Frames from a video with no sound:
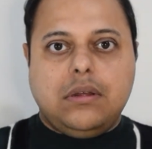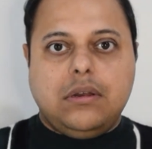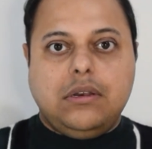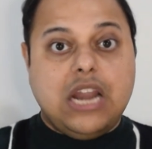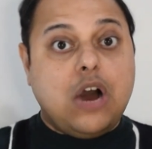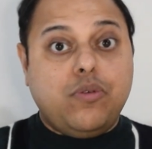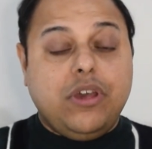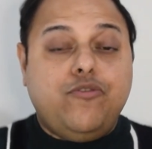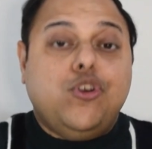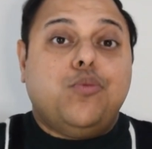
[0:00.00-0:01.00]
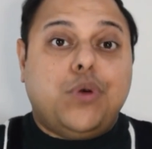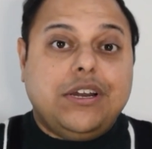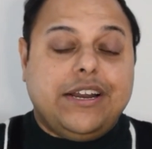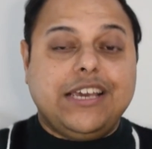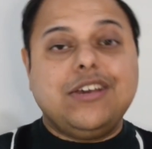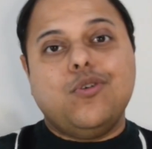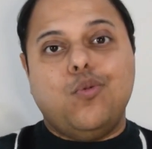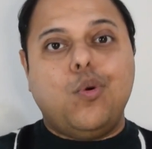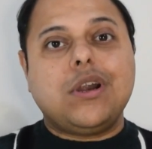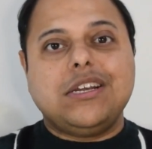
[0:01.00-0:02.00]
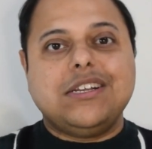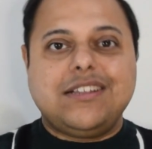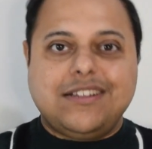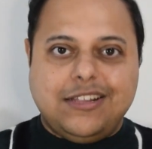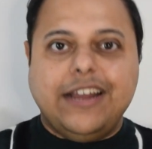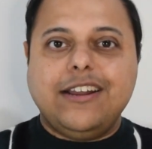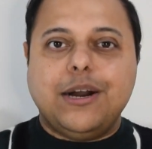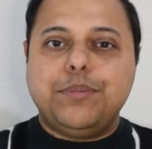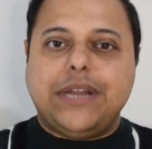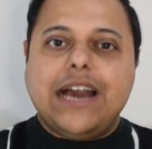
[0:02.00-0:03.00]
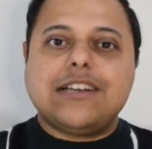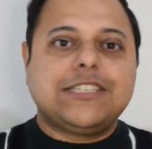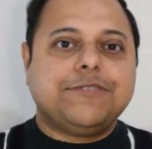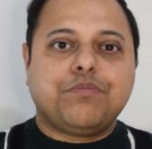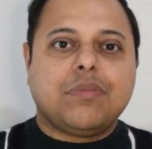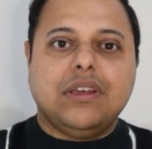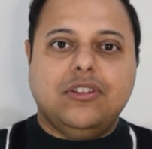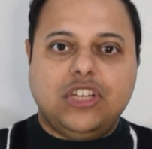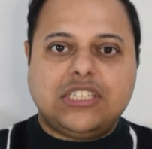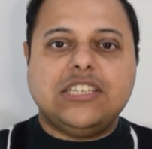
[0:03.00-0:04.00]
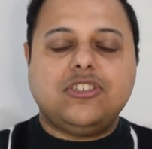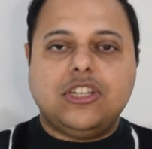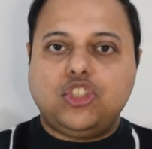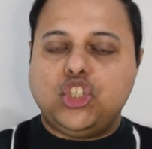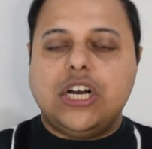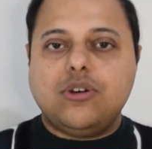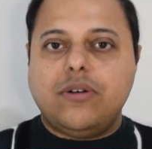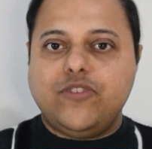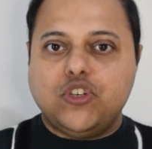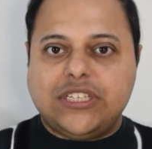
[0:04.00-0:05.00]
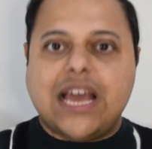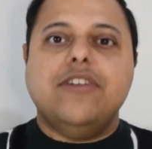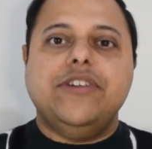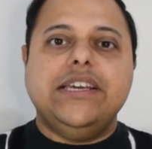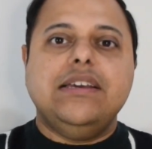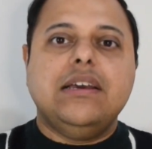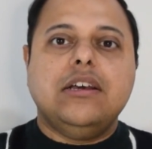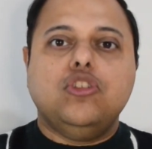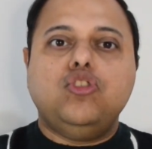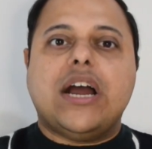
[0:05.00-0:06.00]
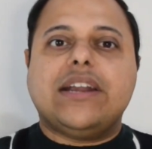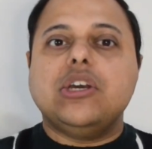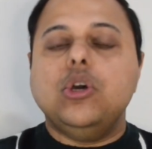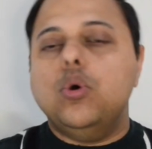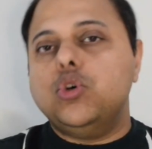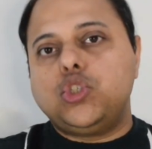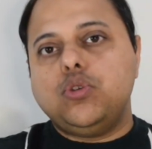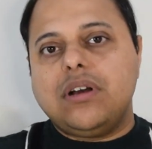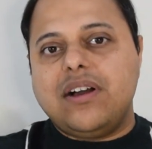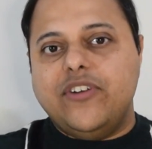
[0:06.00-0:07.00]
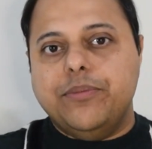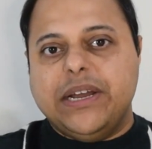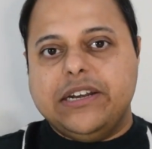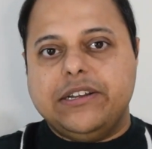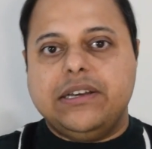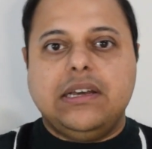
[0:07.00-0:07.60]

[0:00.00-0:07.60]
Now, if you are wondering what is the income tax, this is the chunk of your salary that goes to the government.